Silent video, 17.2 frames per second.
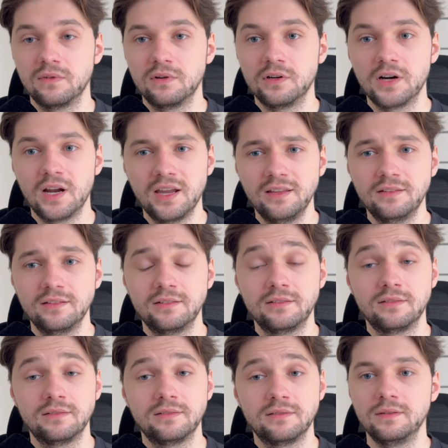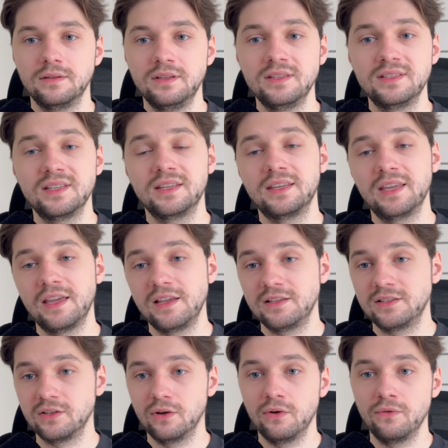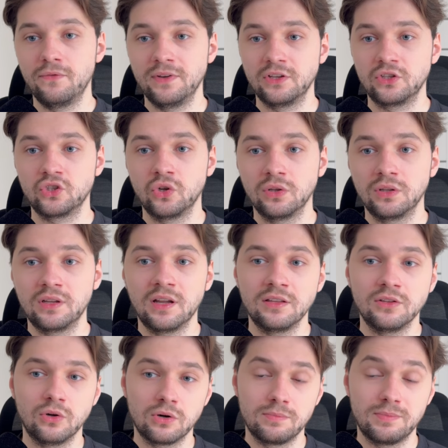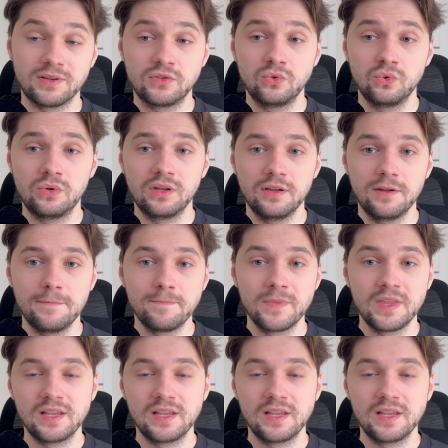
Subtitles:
Right? In the case of a shotgun or bazooka,